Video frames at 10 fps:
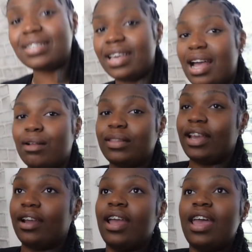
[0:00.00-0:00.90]
get out
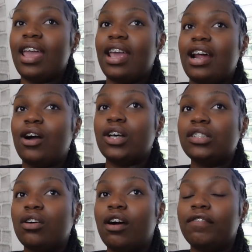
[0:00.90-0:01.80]
there and i
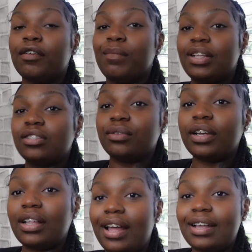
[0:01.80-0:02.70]
also offer
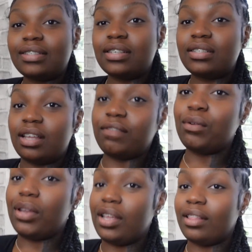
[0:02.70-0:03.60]
mentoring classes if you
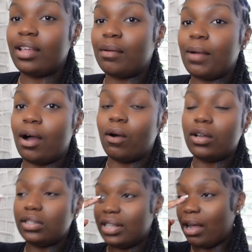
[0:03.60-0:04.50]
need them
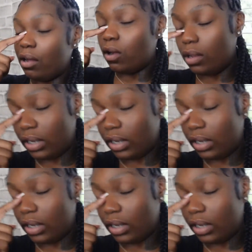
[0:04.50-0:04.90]
i'll that